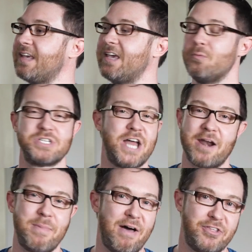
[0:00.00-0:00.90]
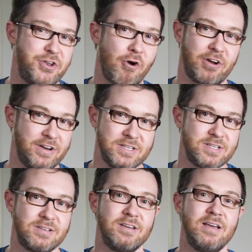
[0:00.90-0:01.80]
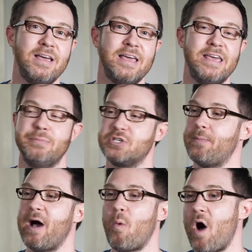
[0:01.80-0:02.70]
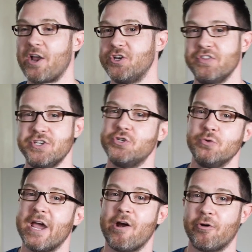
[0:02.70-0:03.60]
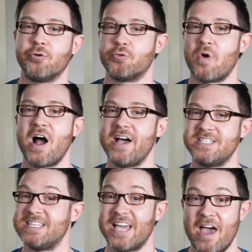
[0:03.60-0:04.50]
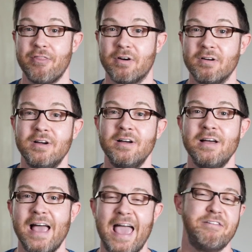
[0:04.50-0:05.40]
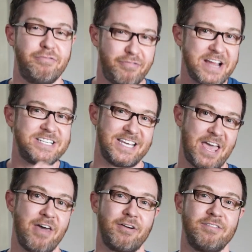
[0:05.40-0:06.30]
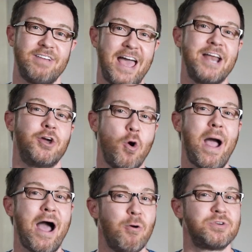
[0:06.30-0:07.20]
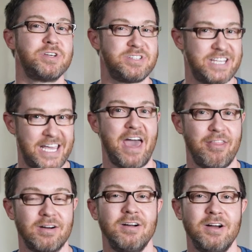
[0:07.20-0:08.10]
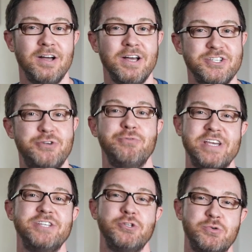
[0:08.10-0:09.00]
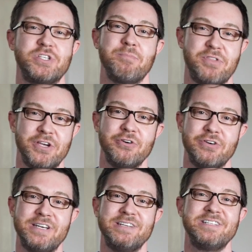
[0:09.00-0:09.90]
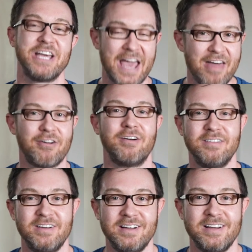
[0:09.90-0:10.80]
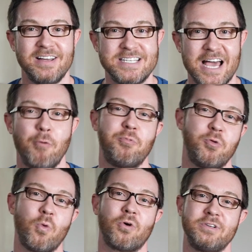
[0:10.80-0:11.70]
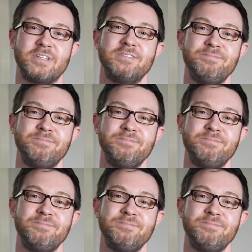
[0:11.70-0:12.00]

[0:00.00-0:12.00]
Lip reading: It was not about the darkness. It was about watching these two characters rise together and fight together and go out together to then do something good together to help the world.